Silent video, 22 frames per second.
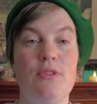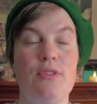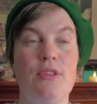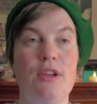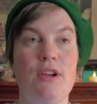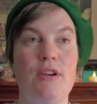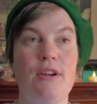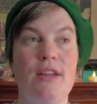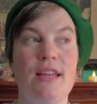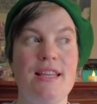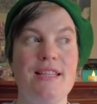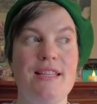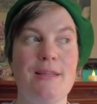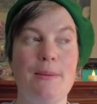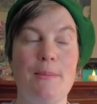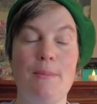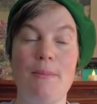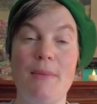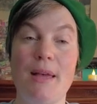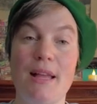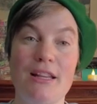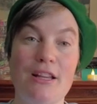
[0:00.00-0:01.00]
there is a
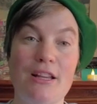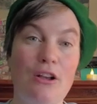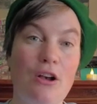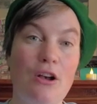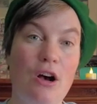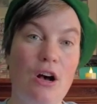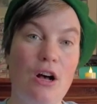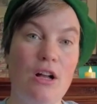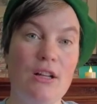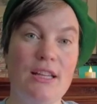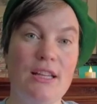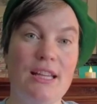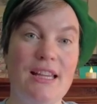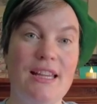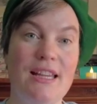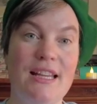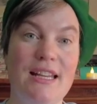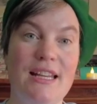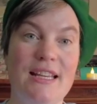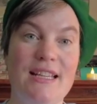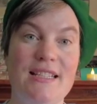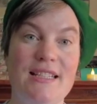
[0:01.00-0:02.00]
melancholy
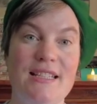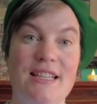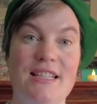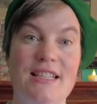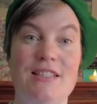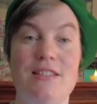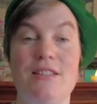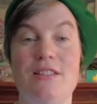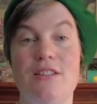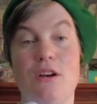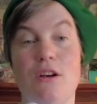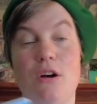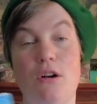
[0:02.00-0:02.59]
that exists